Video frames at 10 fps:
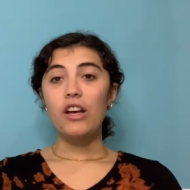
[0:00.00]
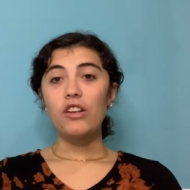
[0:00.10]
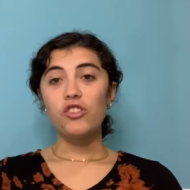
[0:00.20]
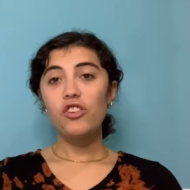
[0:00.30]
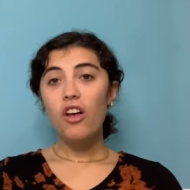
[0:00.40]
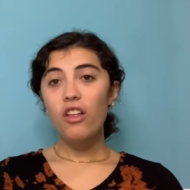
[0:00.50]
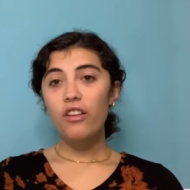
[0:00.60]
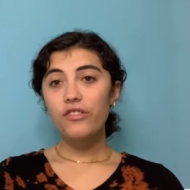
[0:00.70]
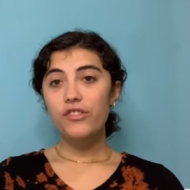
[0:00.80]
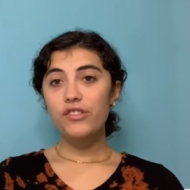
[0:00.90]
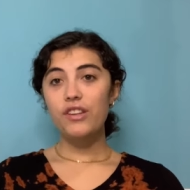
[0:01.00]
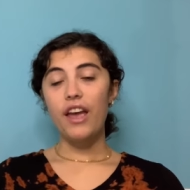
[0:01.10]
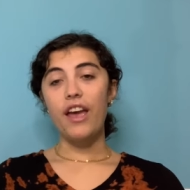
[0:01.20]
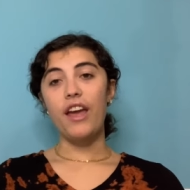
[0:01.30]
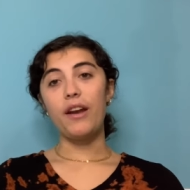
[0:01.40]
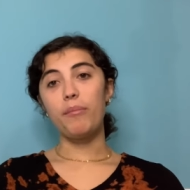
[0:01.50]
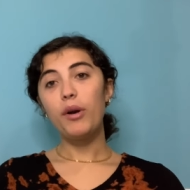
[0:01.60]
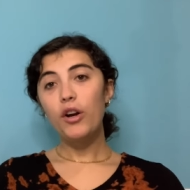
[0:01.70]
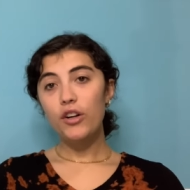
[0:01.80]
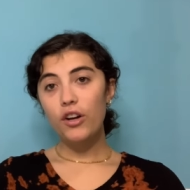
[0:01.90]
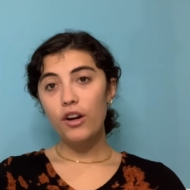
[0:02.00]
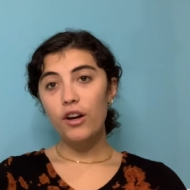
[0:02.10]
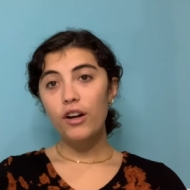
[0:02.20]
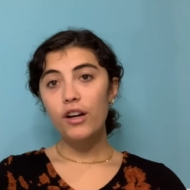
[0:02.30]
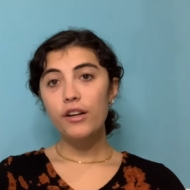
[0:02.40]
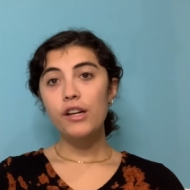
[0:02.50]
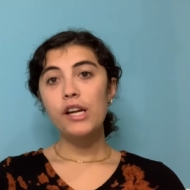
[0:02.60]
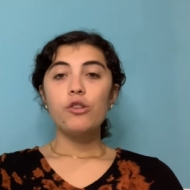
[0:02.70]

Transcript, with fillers: assaults and murder.